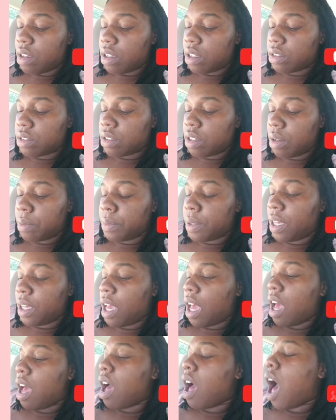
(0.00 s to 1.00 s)
and told me
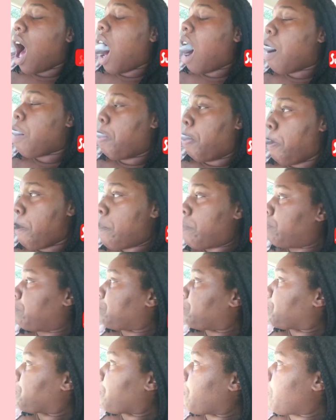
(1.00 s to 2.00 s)
how
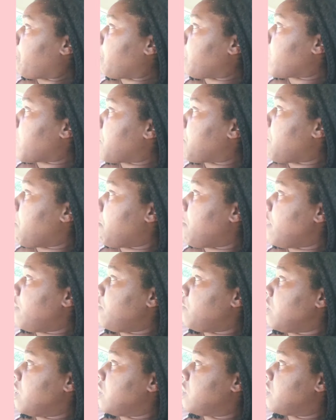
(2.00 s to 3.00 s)
my
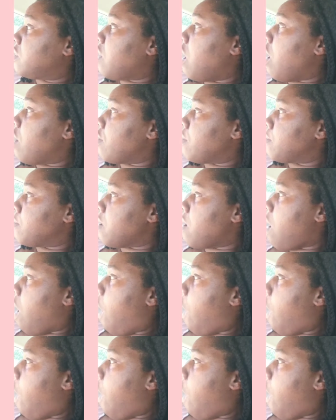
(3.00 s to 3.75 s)
brother wanted to talk to me.